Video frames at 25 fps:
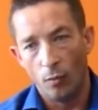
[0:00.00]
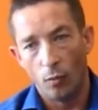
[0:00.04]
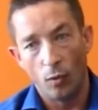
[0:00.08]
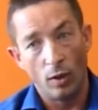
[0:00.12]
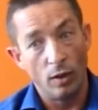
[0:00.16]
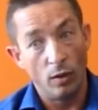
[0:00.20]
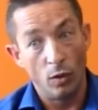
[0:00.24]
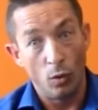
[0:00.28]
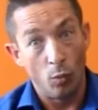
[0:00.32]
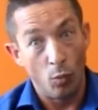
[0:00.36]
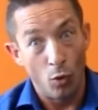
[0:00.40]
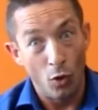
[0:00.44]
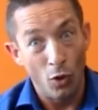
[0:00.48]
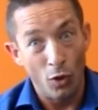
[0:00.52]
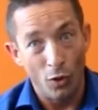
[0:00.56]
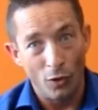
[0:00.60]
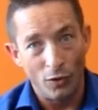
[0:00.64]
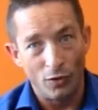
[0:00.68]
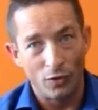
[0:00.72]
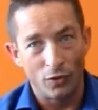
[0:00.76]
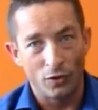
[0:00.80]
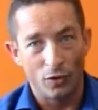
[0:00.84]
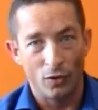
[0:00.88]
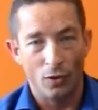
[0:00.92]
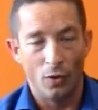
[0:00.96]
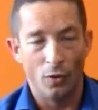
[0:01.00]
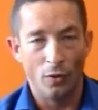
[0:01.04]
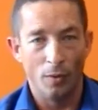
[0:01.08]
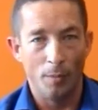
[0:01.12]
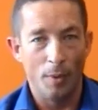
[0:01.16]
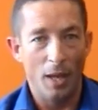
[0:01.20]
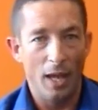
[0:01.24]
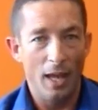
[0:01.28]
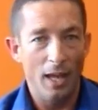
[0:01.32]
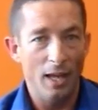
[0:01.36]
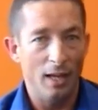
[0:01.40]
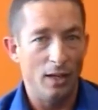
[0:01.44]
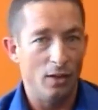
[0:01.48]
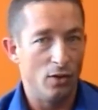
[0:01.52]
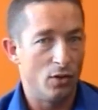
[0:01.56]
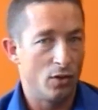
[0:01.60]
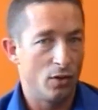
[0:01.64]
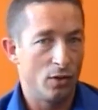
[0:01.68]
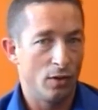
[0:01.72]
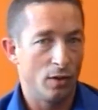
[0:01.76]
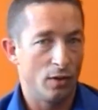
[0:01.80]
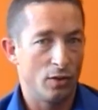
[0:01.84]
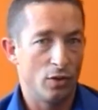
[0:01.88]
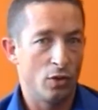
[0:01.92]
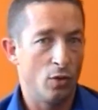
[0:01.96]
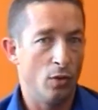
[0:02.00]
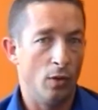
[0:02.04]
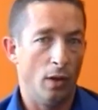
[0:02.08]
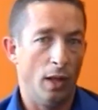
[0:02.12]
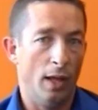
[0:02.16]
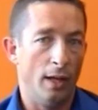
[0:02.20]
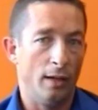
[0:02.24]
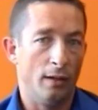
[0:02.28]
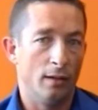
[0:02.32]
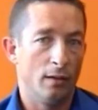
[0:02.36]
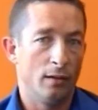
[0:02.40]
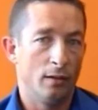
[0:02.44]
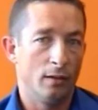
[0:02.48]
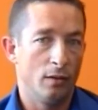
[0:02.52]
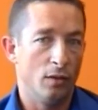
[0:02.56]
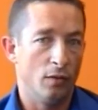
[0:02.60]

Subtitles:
written the words on the page, it's too late.